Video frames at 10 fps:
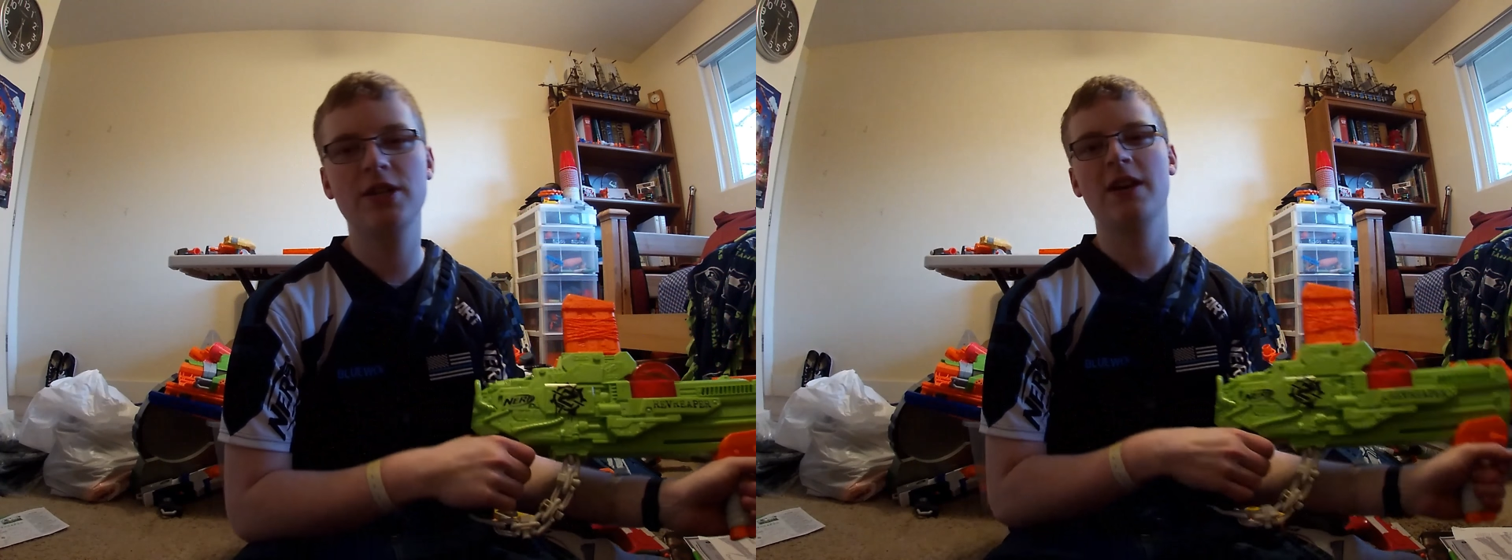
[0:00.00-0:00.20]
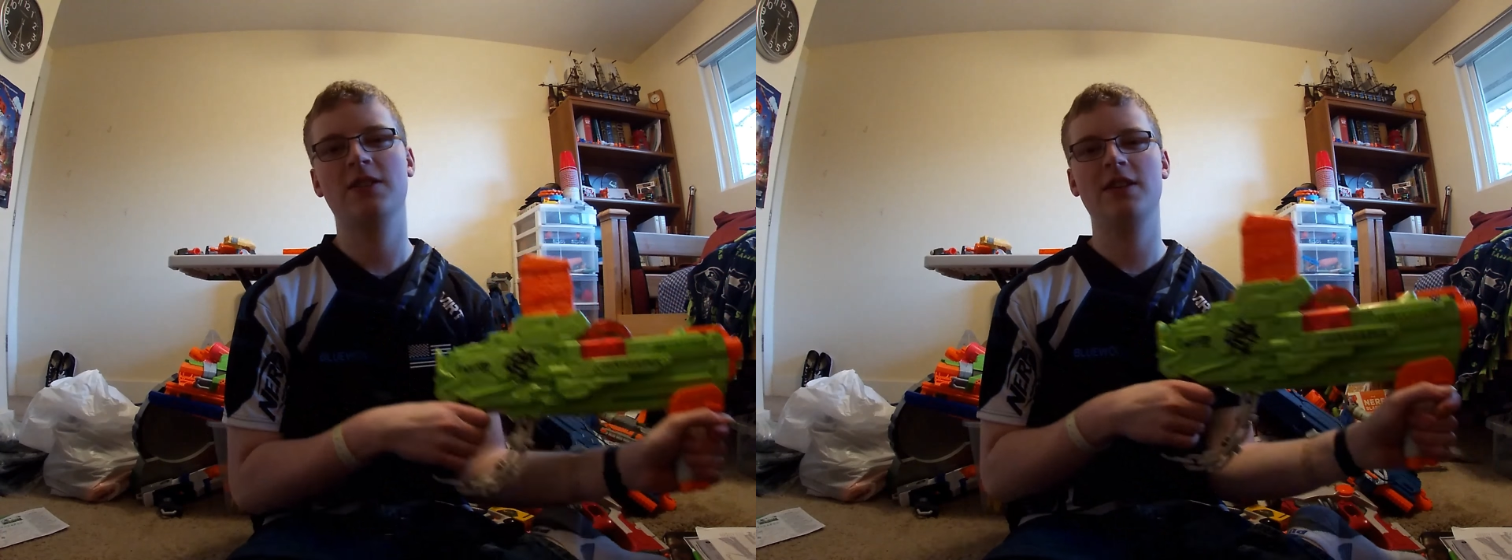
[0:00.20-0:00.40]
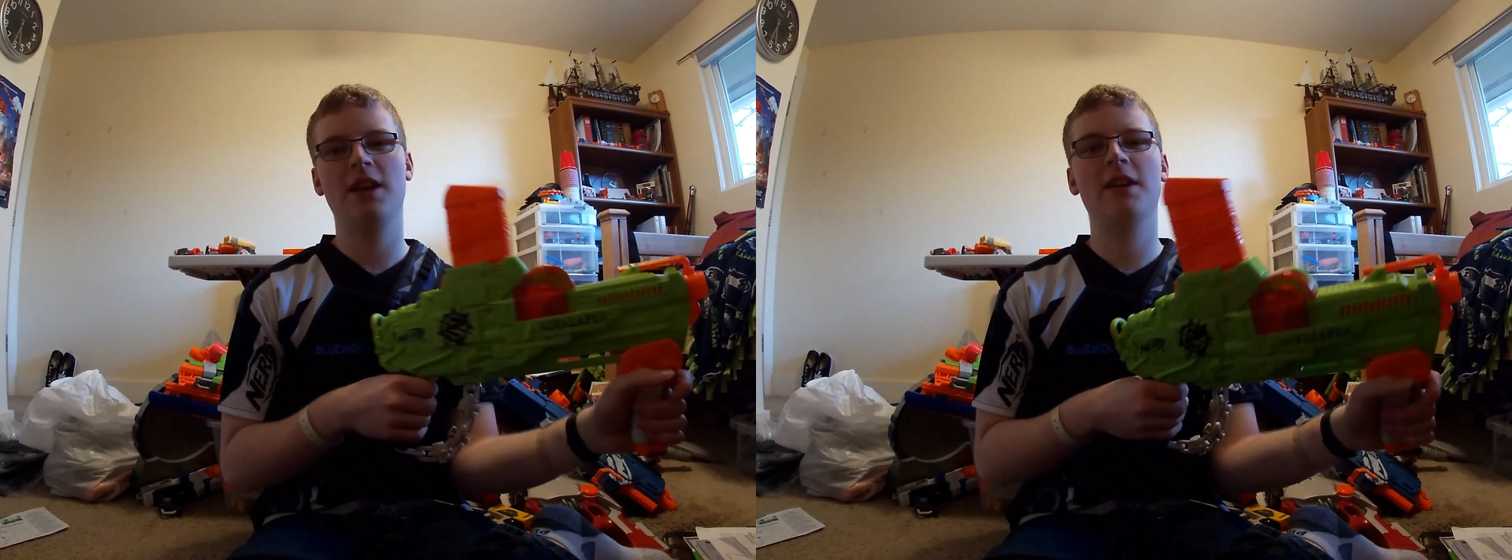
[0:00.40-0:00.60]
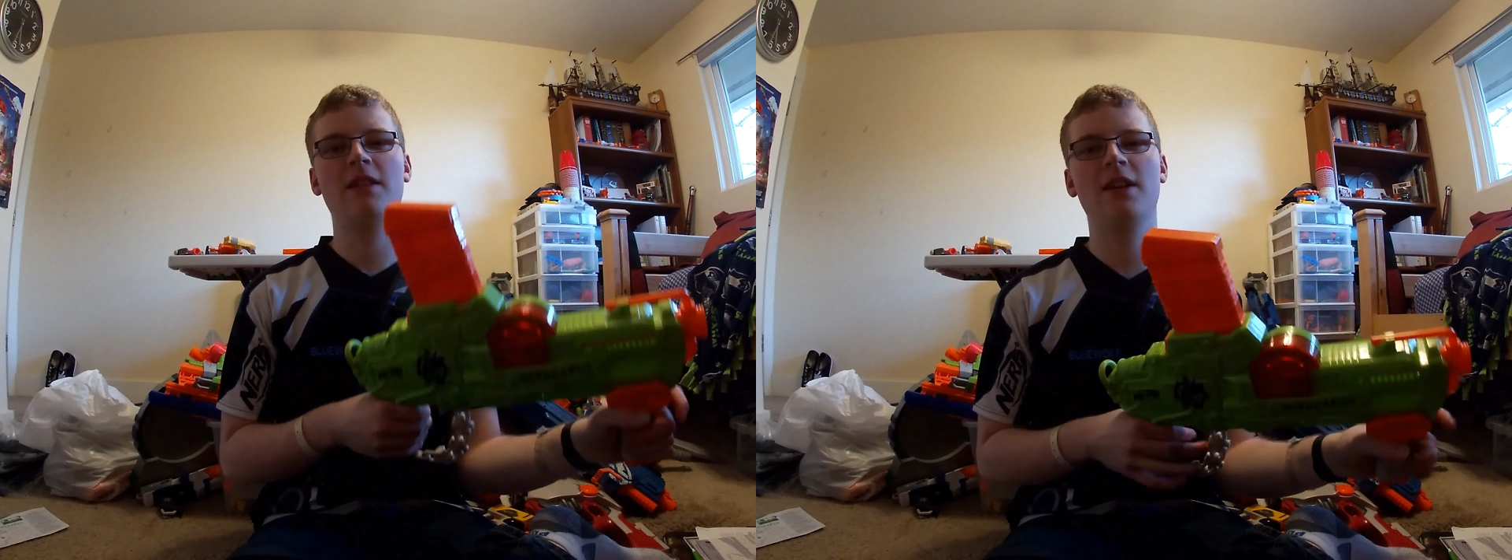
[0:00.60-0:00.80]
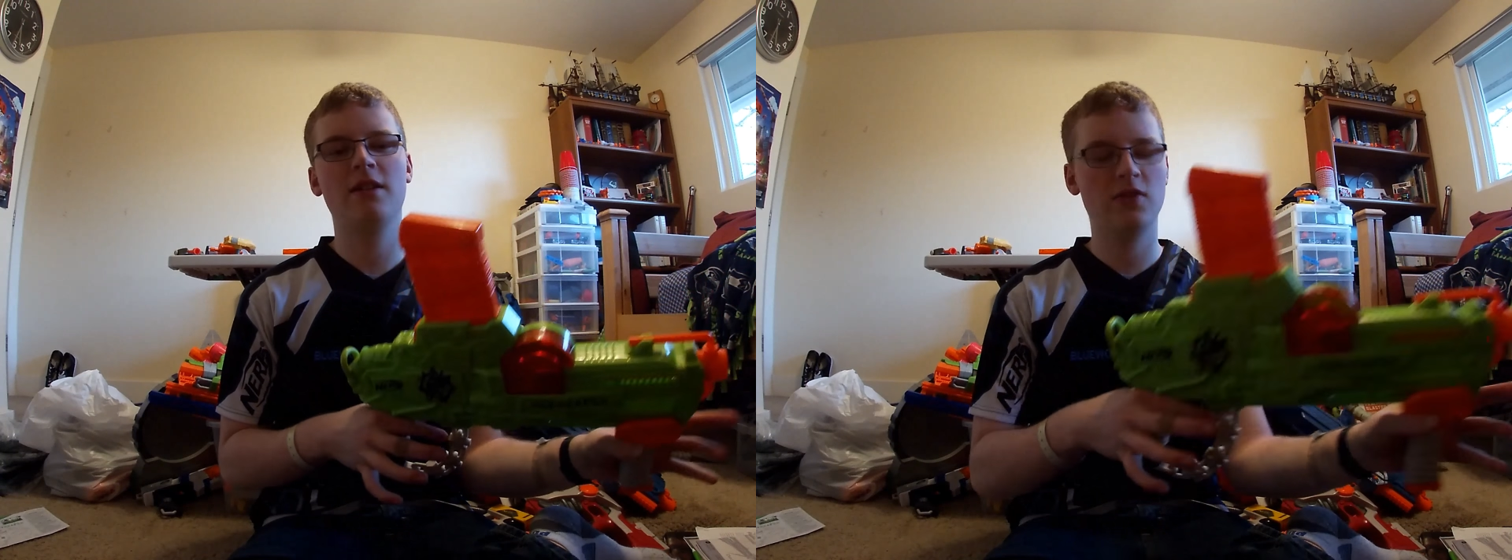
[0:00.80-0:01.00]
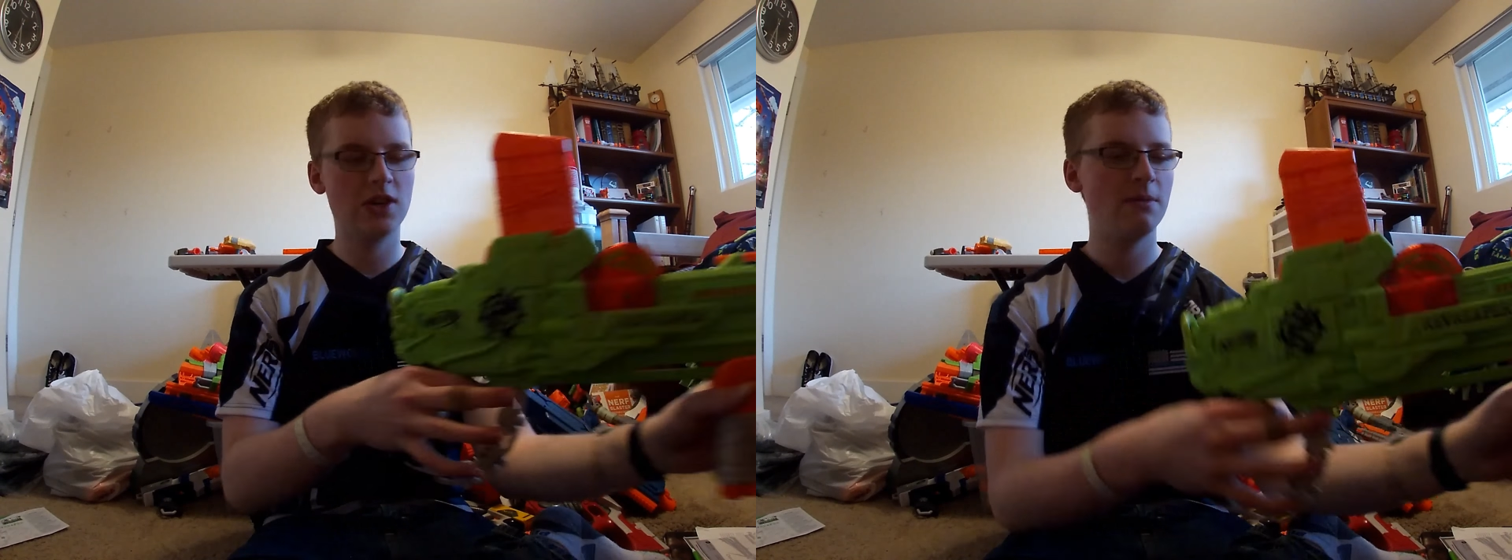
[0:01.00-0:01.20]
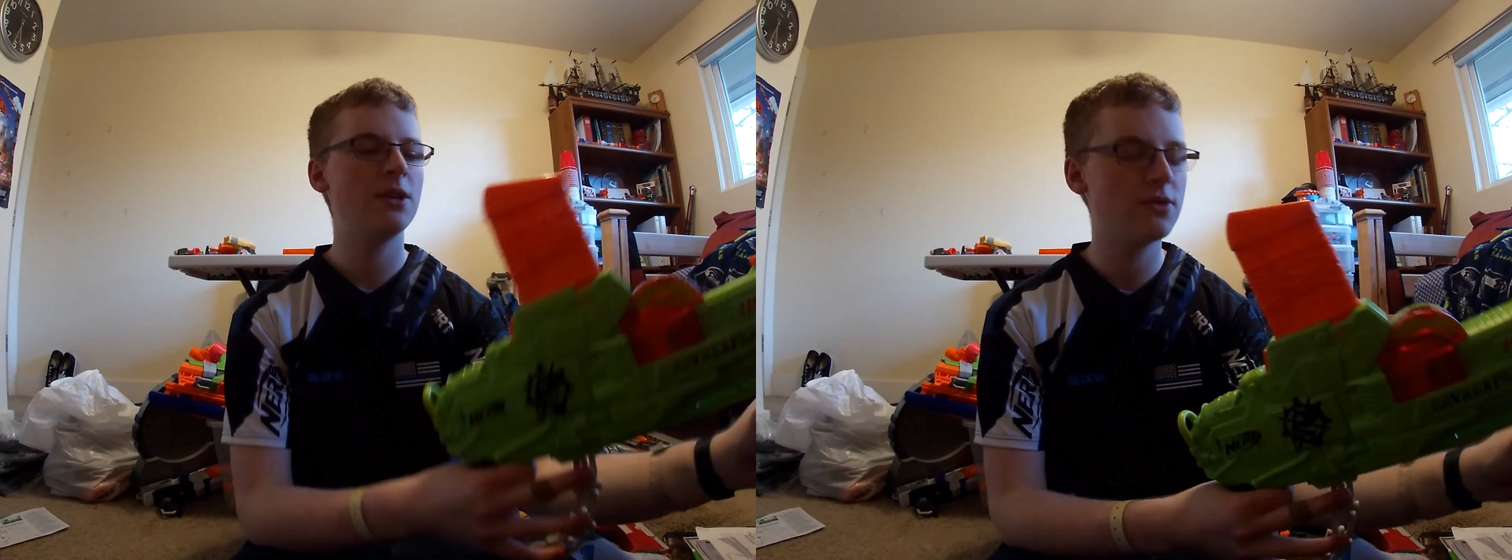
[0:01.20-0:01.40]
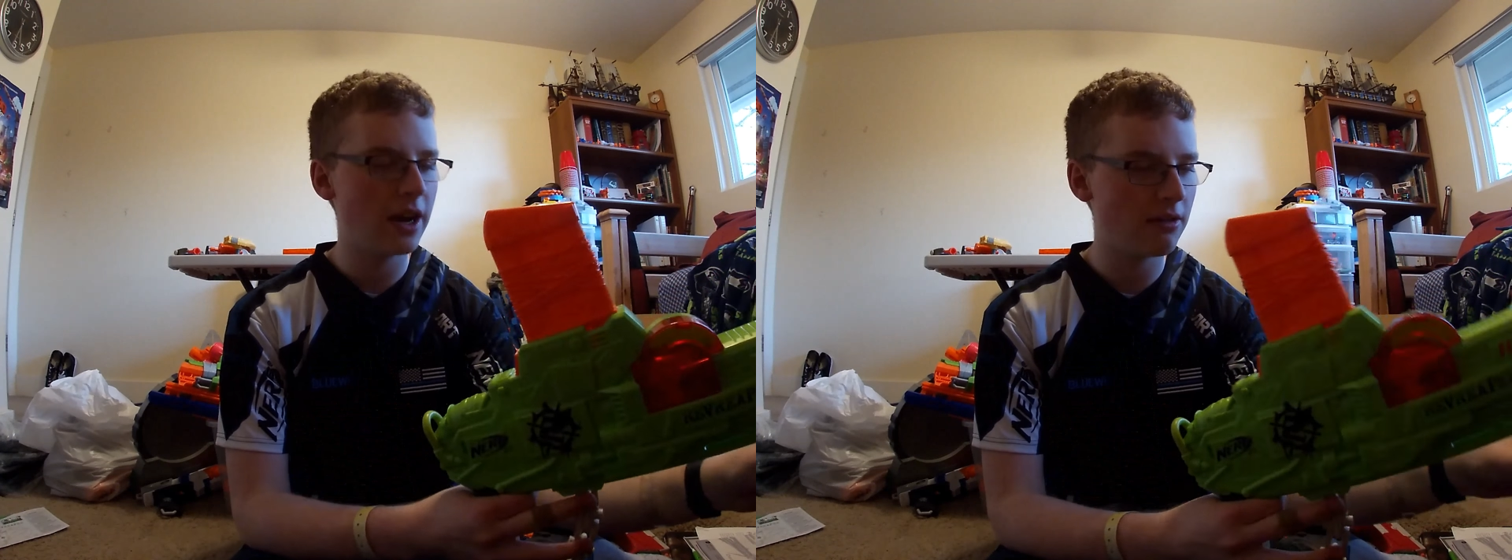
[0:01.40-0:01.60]
testing the Nerf Zombie
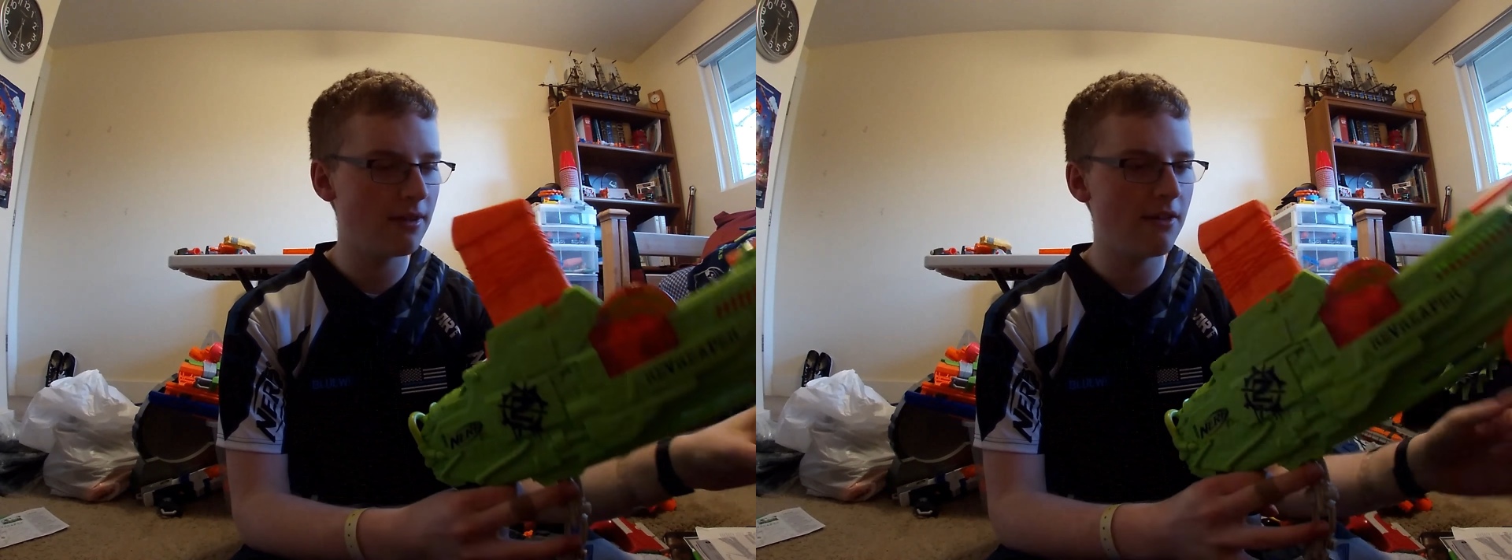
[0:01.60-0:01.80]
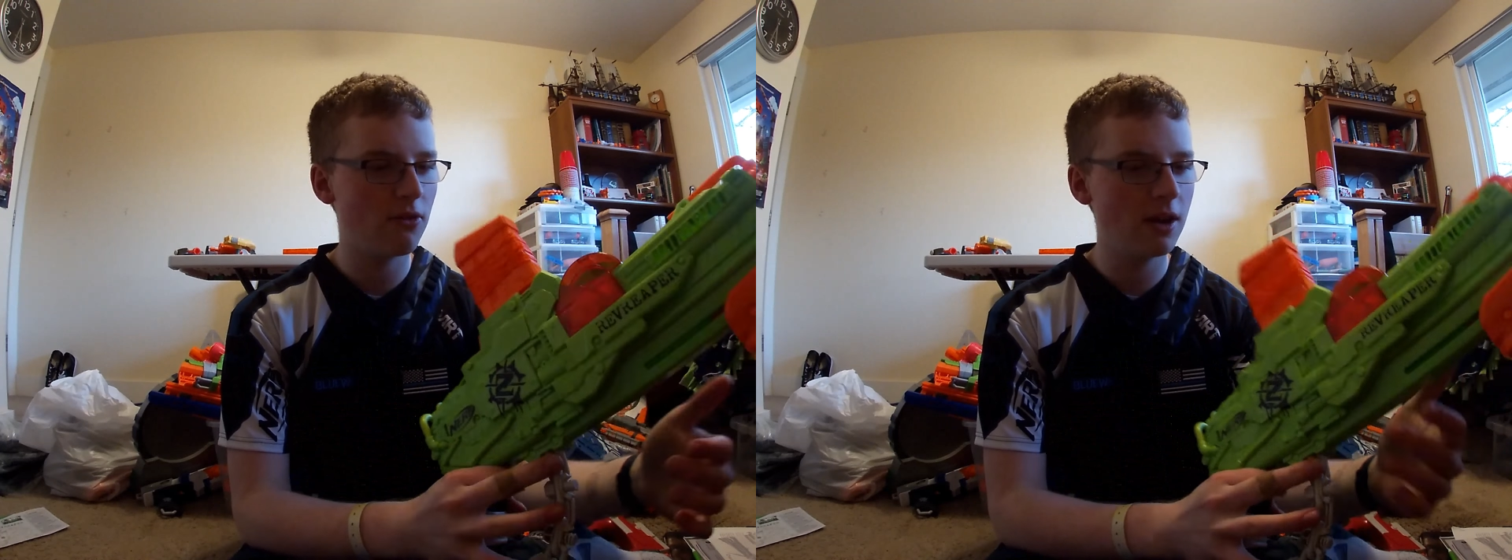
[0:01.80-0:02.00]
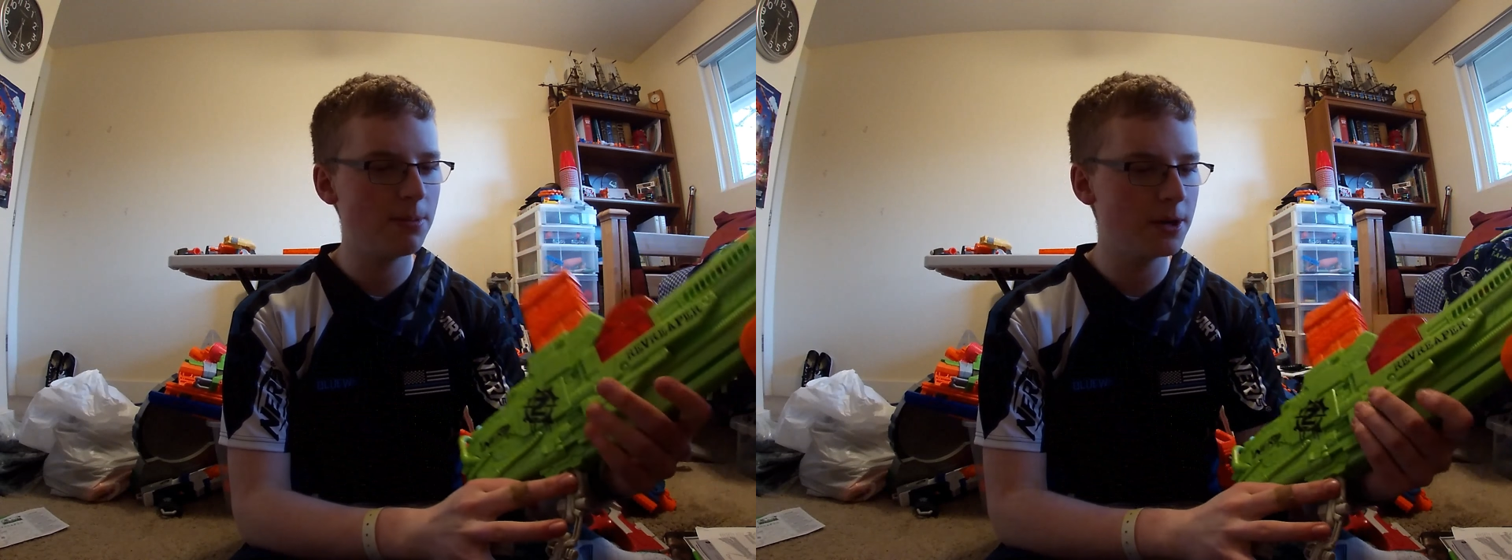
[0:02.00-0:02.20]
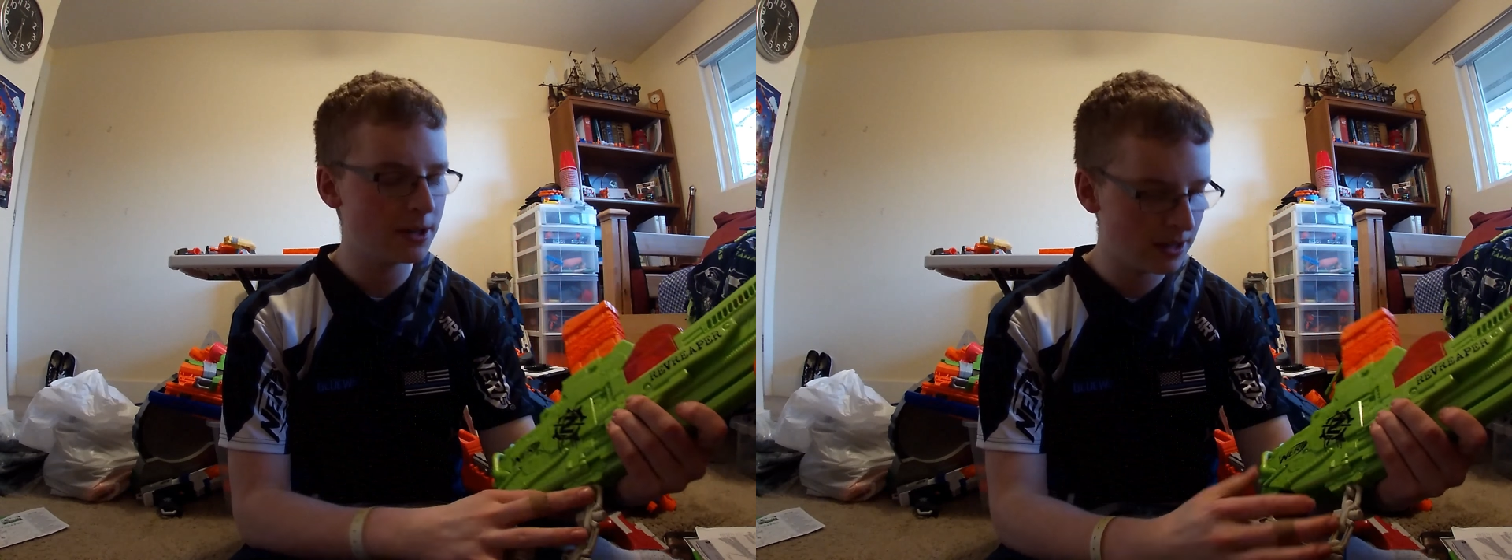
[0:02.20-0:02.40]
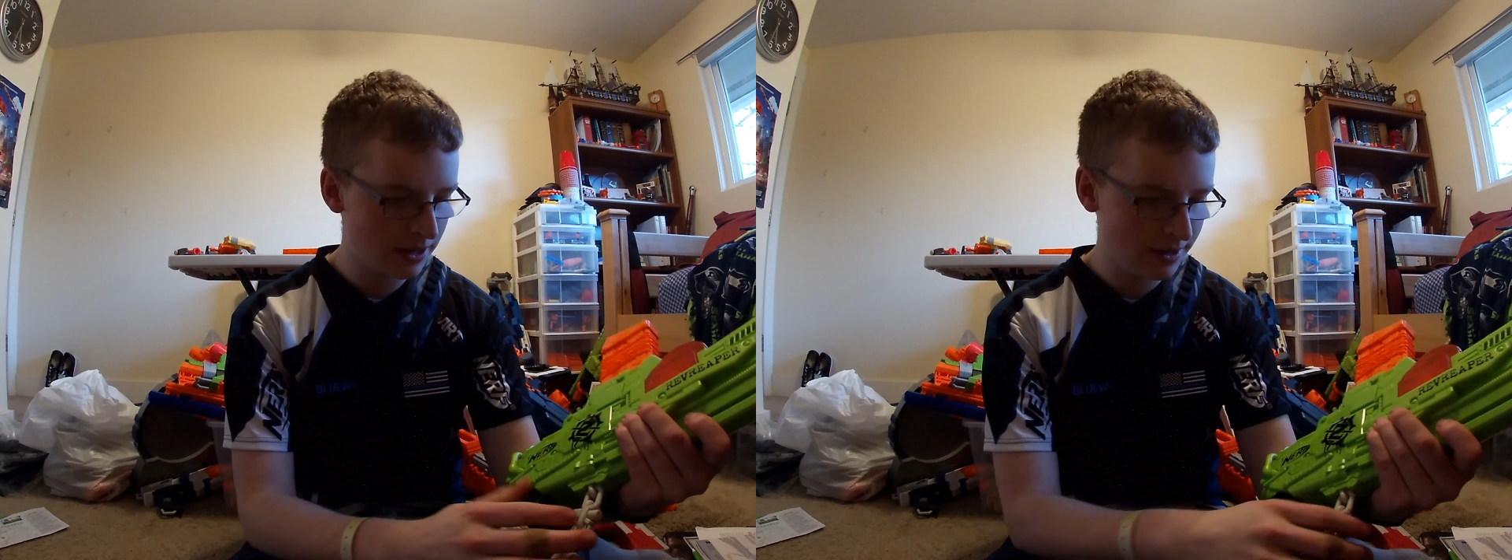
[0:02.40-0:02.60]
Strike Rev Reaper.